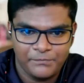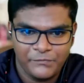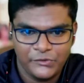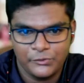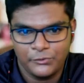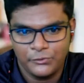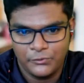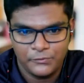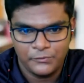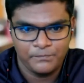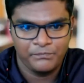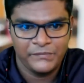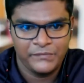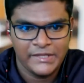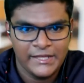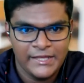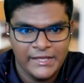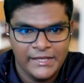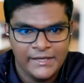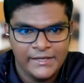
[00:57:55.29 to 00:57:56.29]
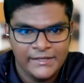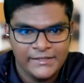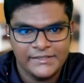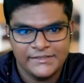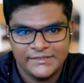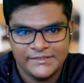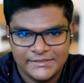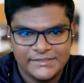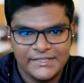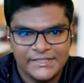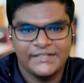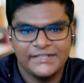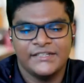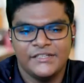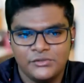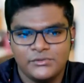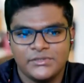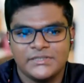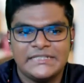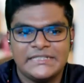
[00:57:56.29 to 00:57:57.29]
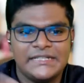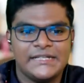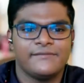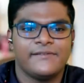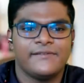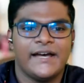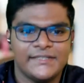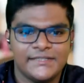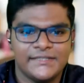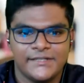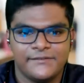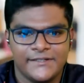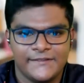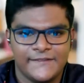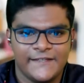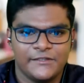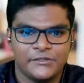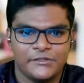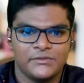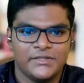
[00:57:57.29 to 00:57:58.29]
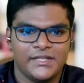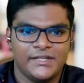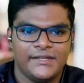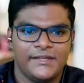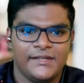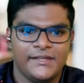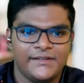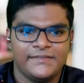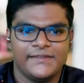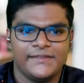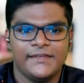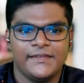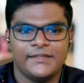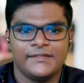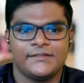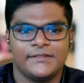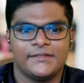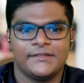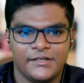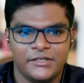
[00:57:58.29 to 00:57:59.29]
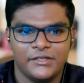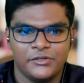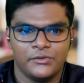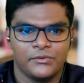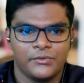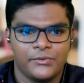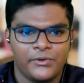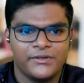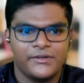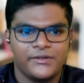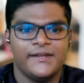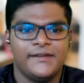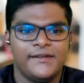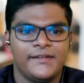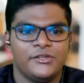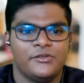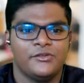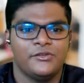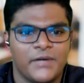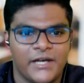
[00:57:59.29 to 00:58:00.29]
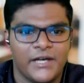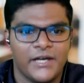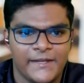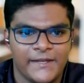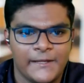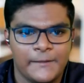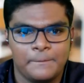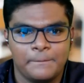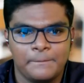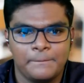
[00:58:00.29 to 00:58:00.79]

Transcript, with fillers: So yeah, just continuously revise everything so that everything is, uh, you know, concrete in your mind.